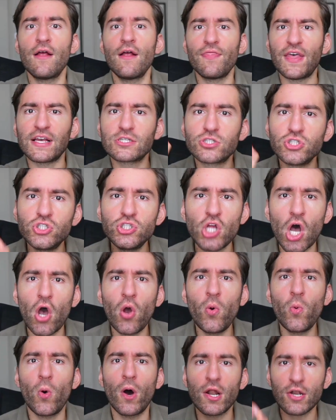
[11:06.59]
There's
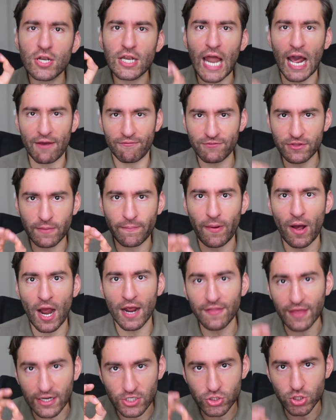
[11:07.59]
no one left to
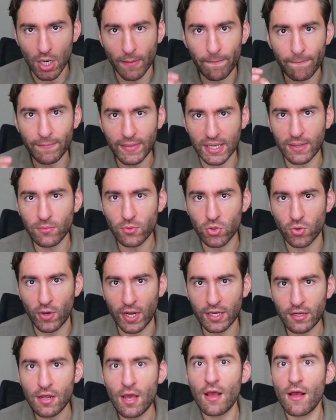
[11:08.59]
buy that Trump meme
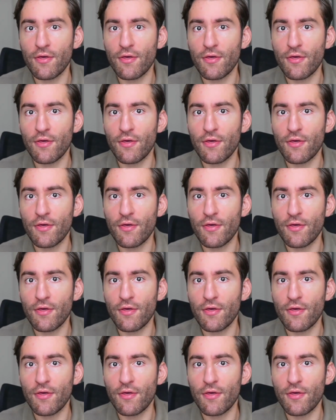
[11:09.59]
coin,